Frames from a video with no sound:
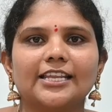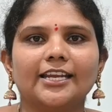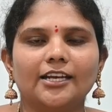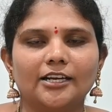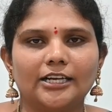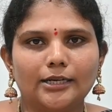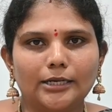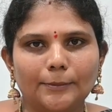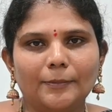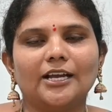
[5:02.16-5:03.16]
any
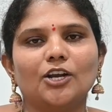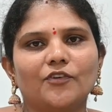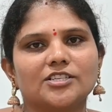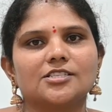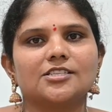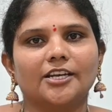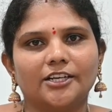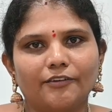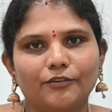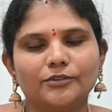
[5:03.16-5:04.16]
typical questions in
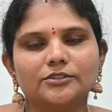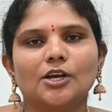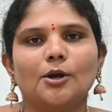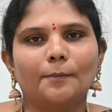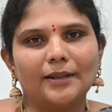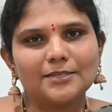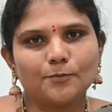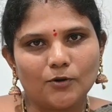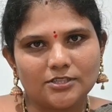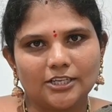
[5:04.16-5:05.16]
interviews, please
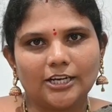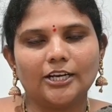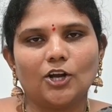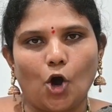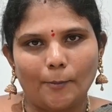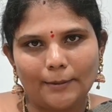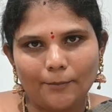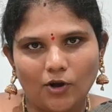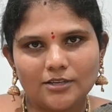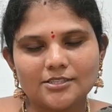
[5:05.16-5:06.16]
post it in comment
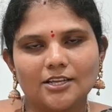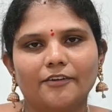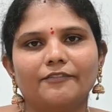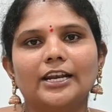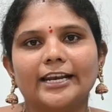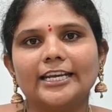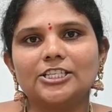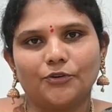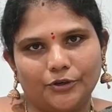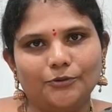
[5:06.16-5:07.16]
box. We'll
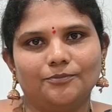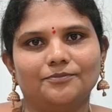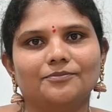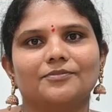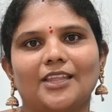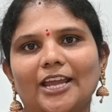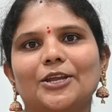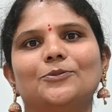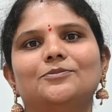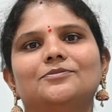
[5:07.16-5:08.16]
reach out to you.
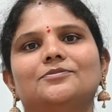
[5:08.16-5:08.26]
Thank you.